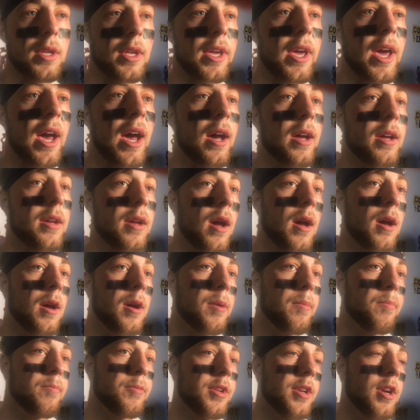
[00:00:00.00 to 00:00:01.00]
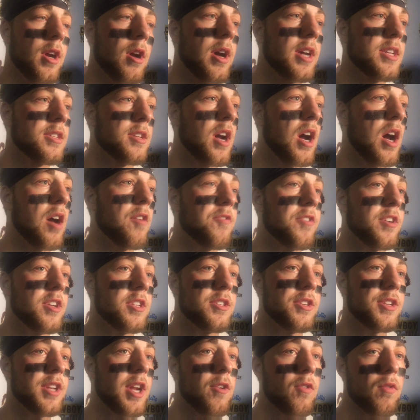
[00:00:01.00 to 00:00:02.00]
Yeah, um, you know, as an
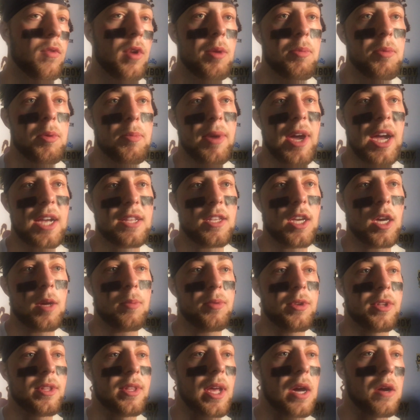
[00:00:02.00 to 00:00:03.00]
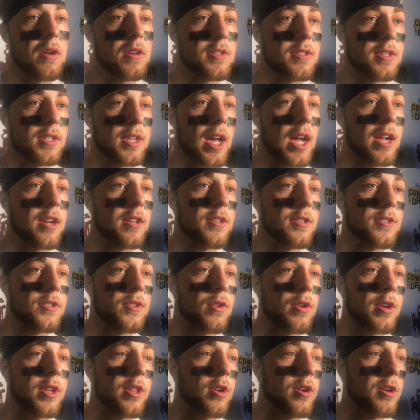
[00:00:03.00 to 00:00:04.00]
offense, you never want to be backed up, and that was the kind of the
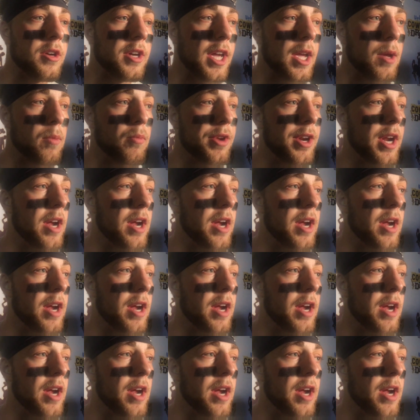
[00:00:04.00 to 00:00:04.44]
story of the whole game.